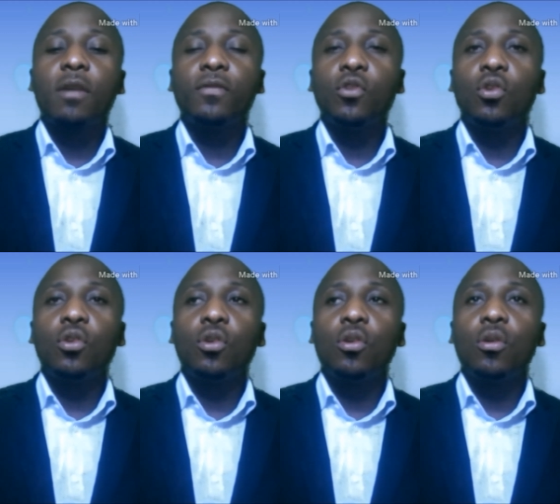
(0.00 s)

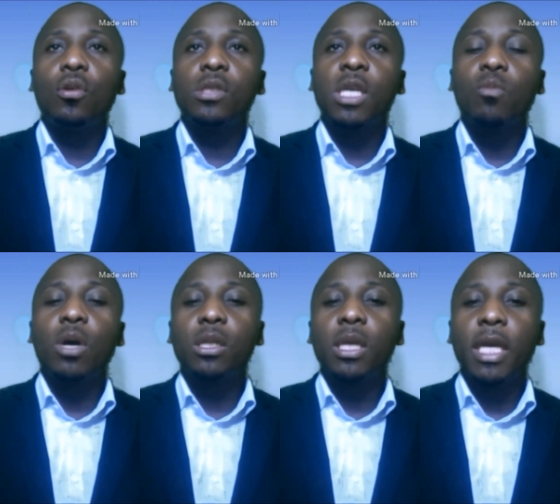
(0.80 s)
your
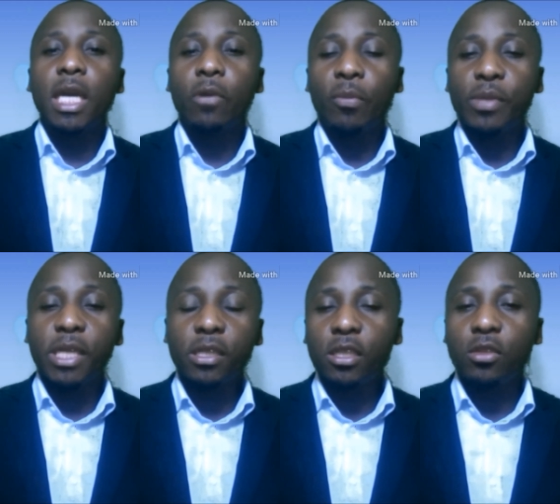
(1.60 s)
someone
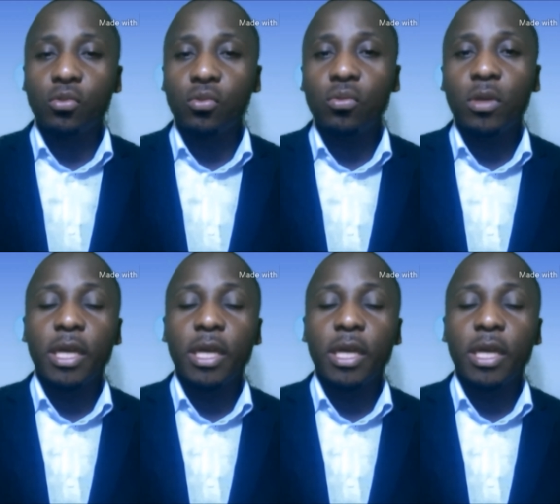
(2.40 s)
representing you,